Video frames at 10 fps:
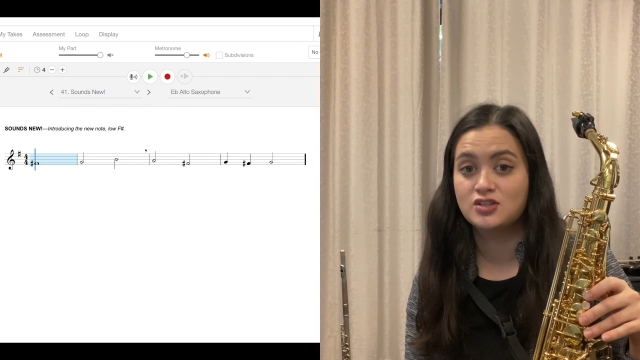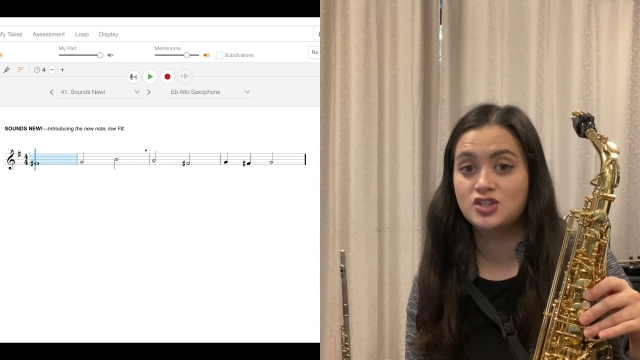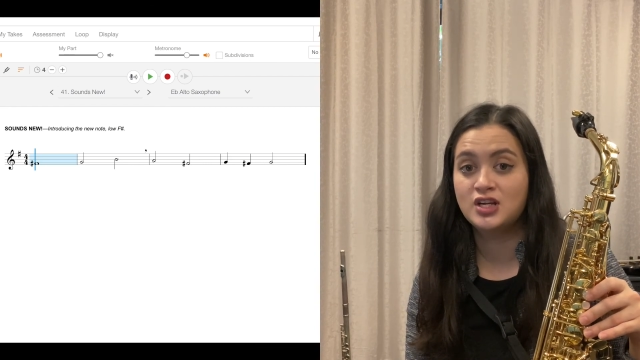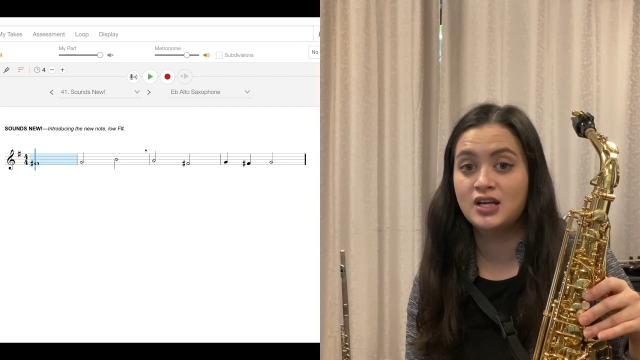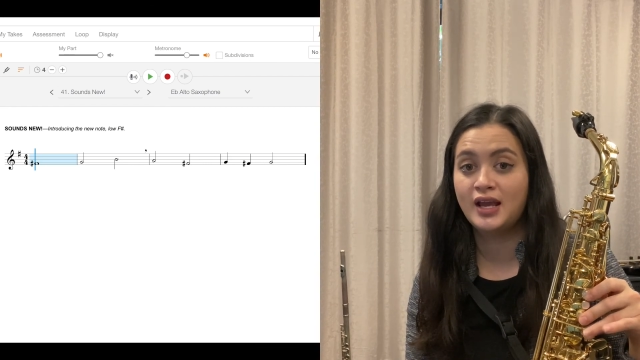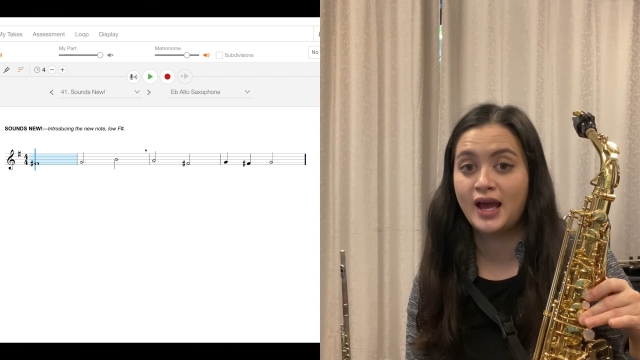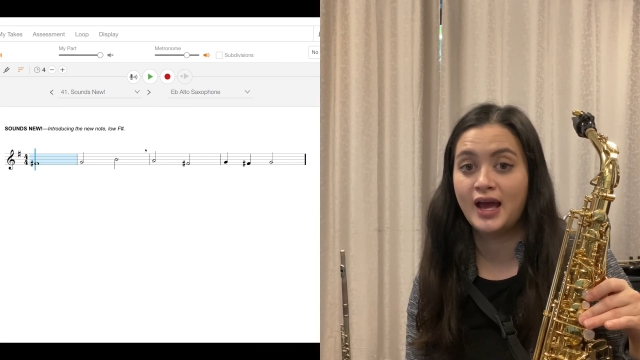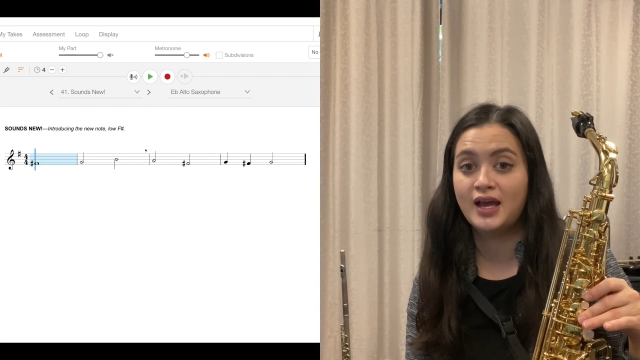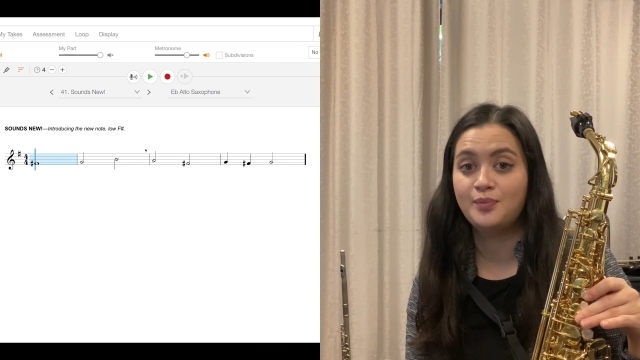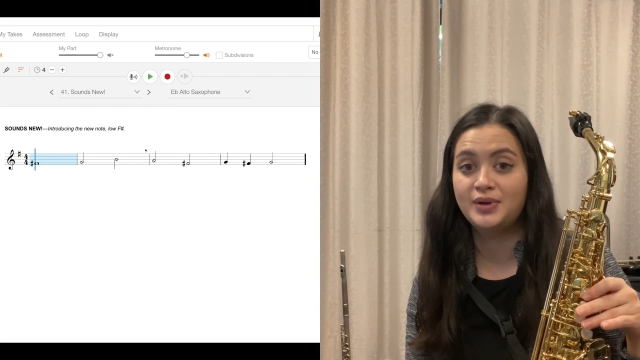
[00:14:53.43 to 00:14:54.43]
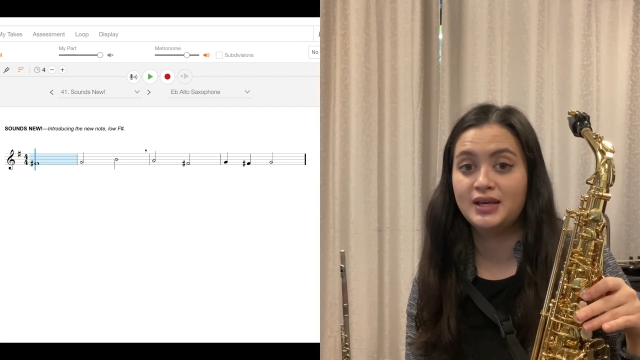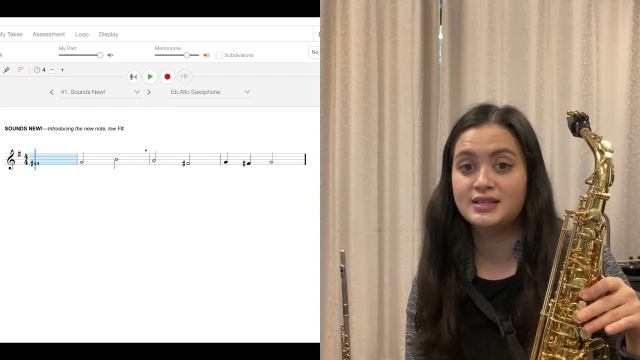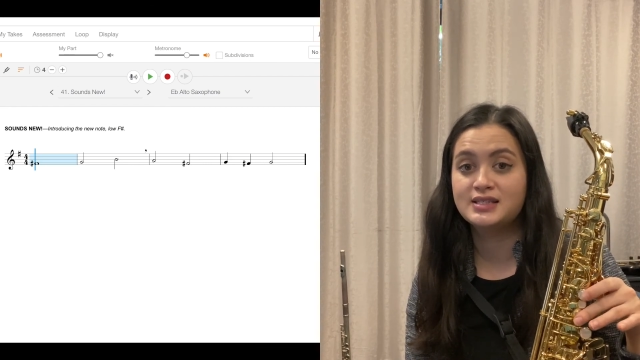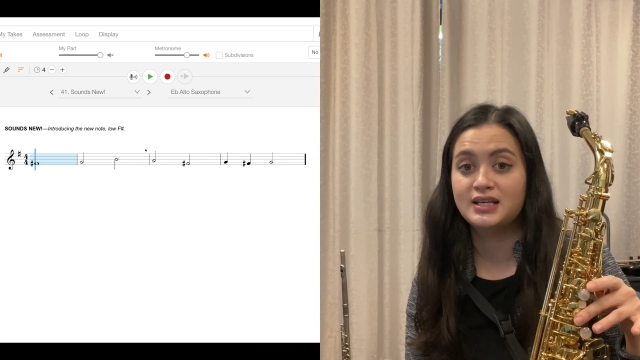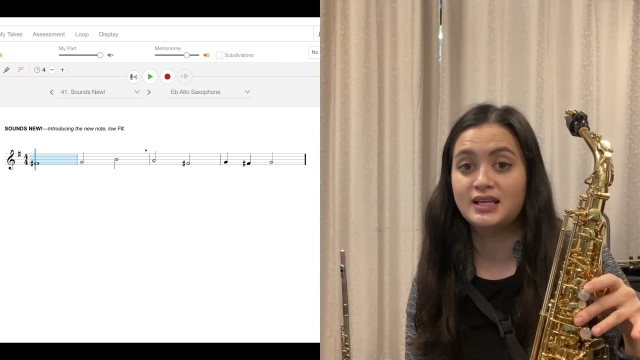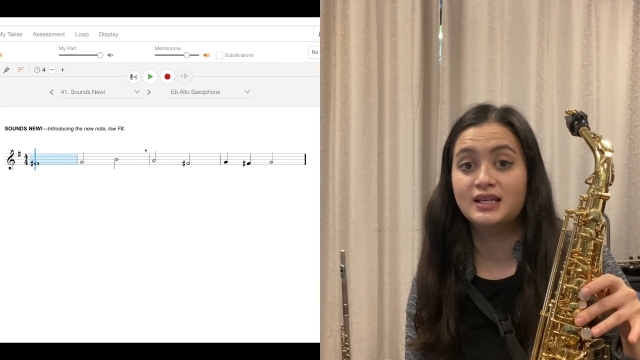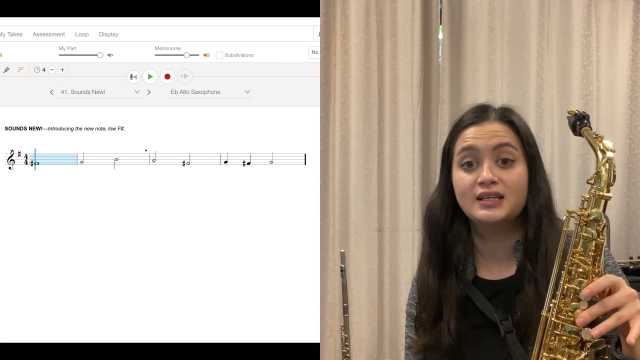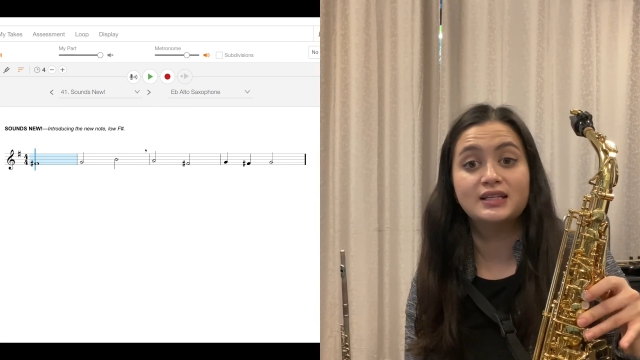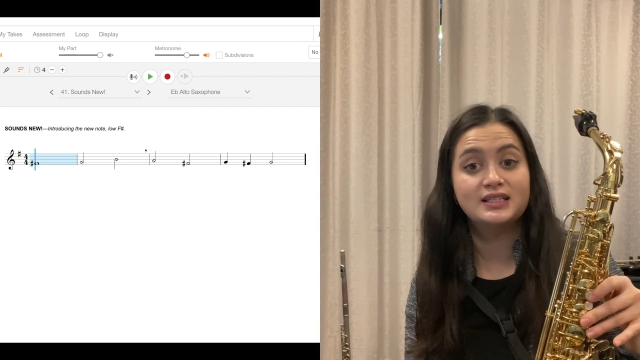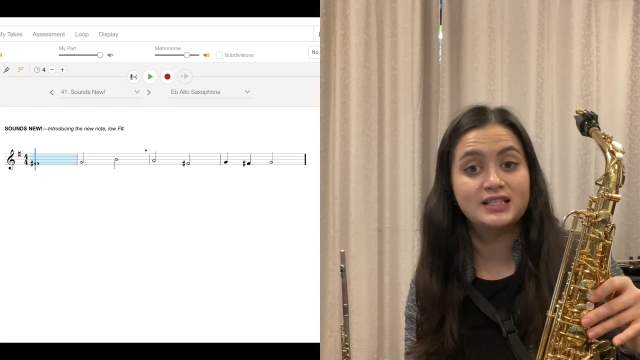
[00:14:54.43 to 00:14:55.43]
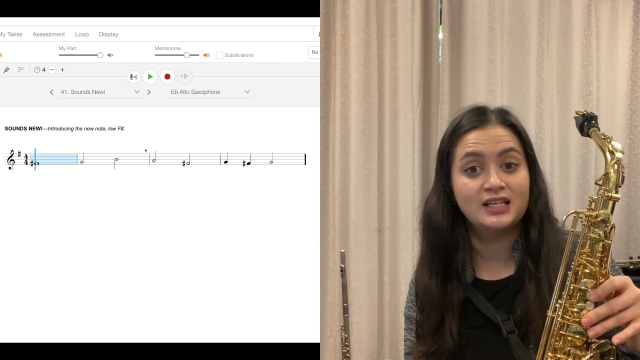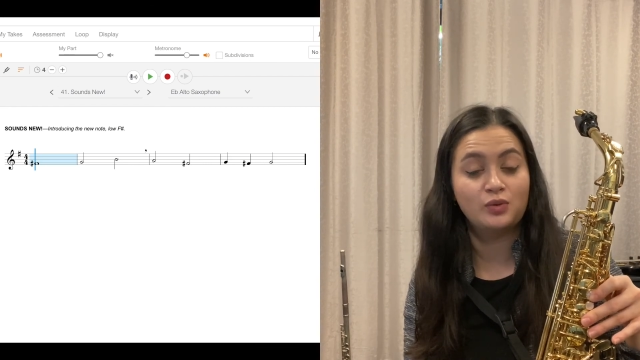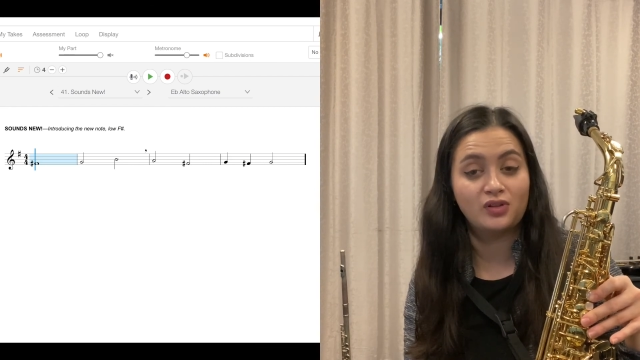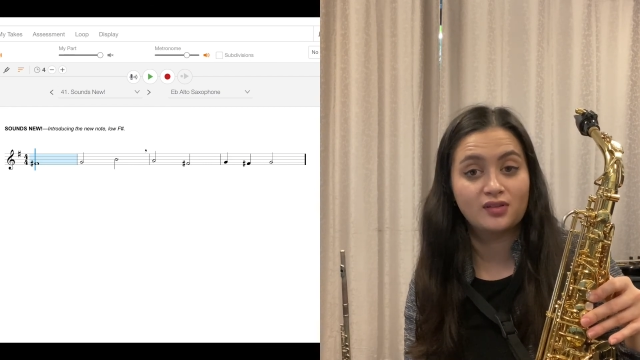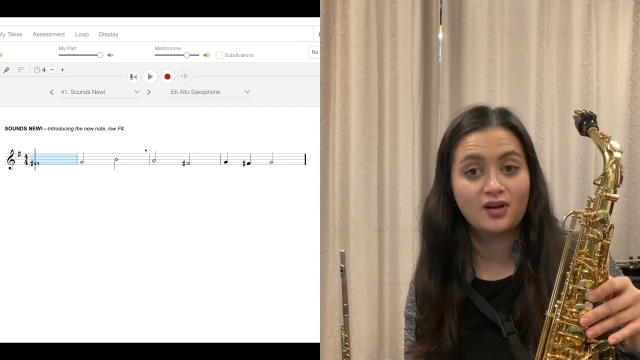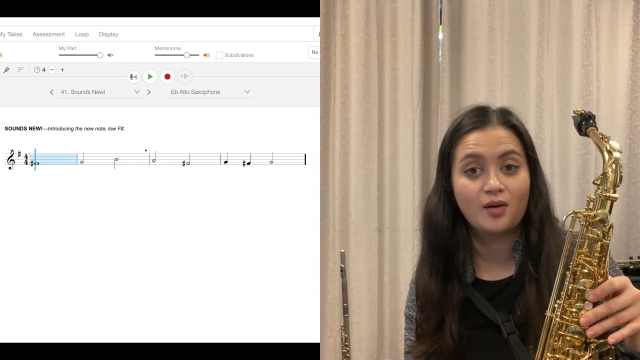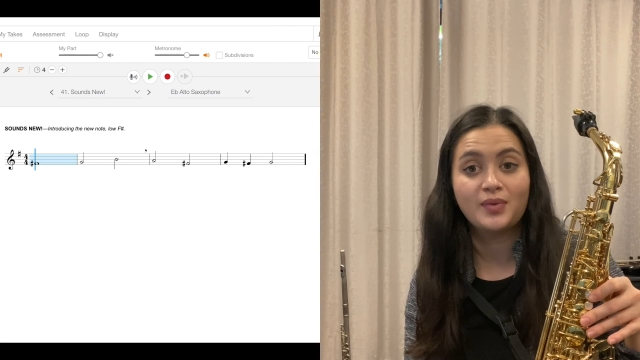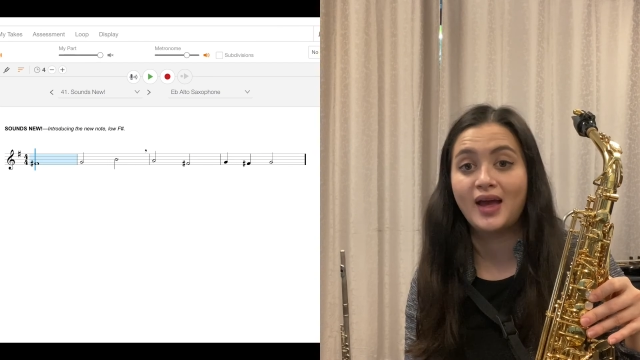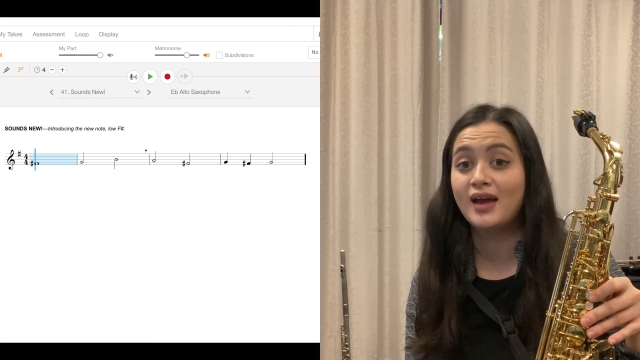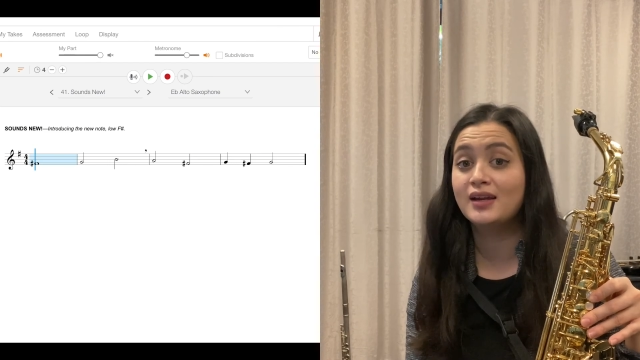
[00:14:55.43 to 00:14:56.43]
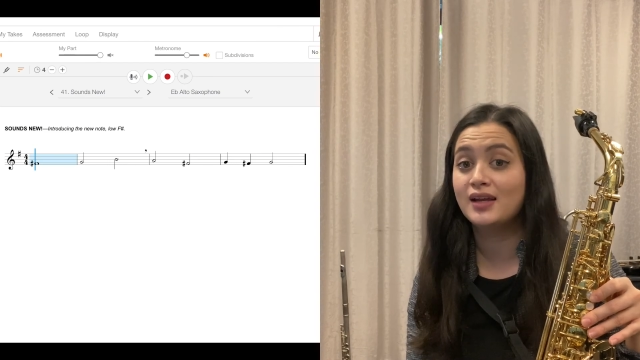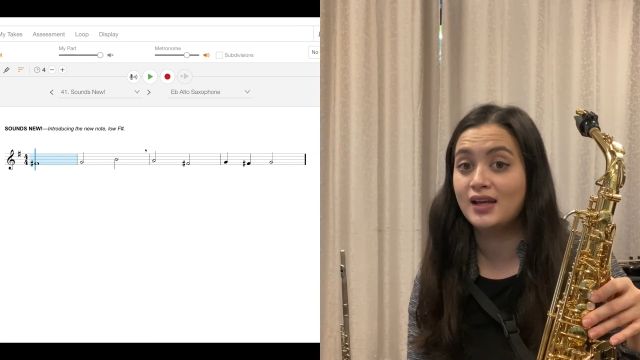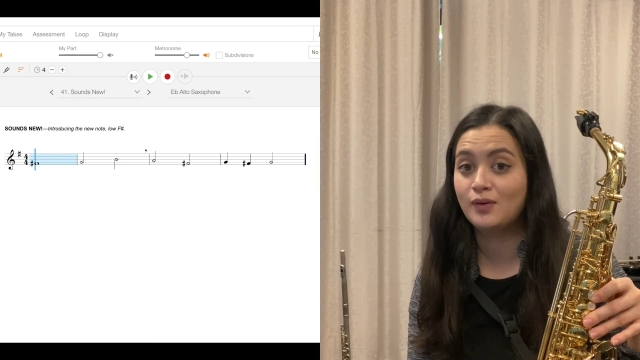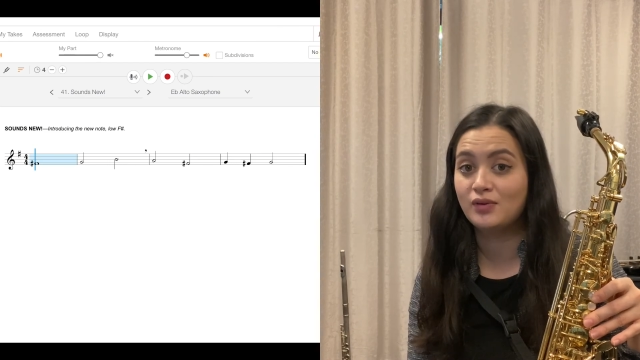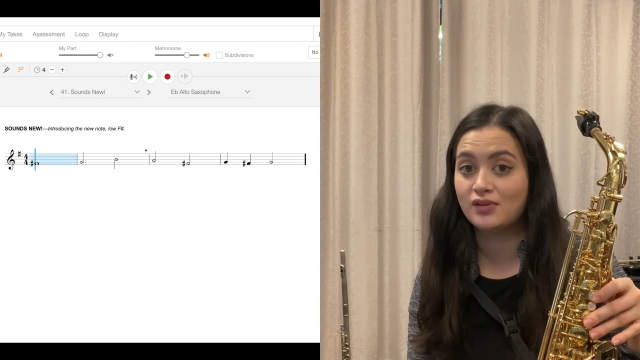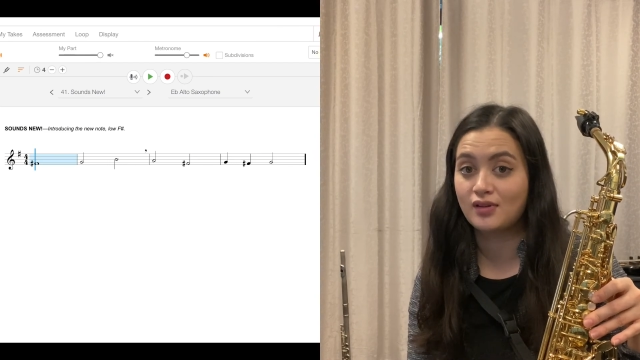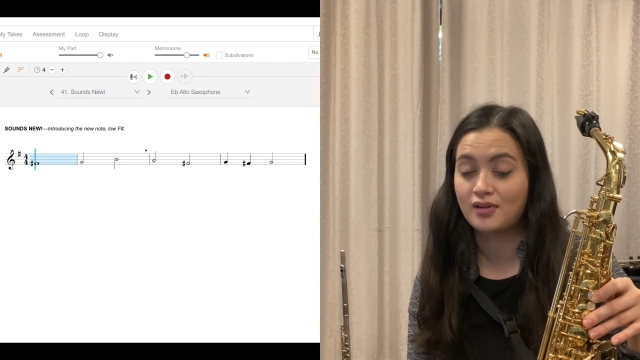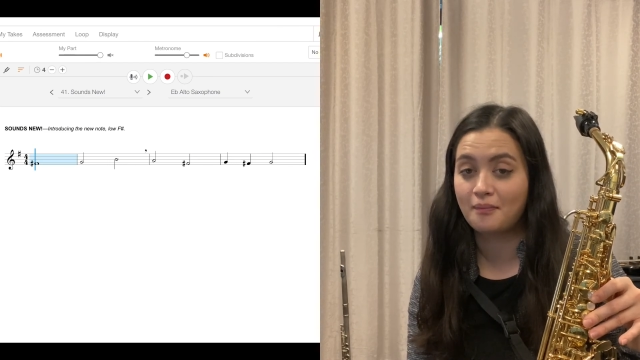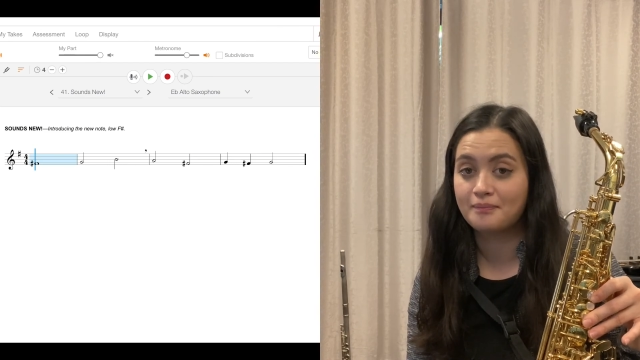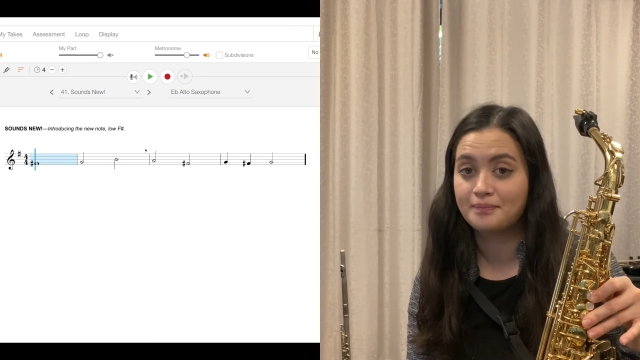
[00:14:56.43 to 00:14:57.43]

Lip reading: G, A, B, C, D with your thumb and E with your thumb.